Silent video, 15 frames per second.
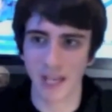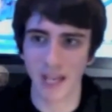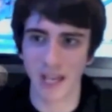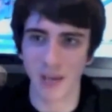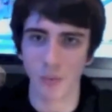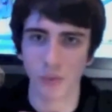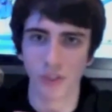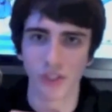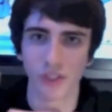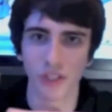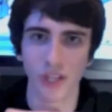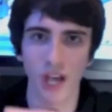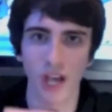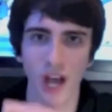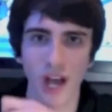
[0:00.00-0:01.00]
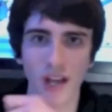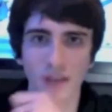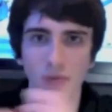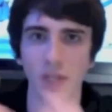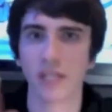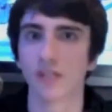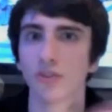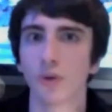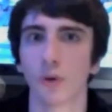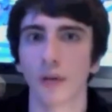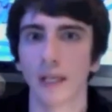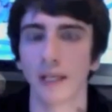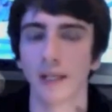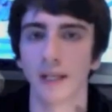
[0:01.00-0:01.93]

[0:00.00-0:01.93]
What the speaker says: it was a never-ending story.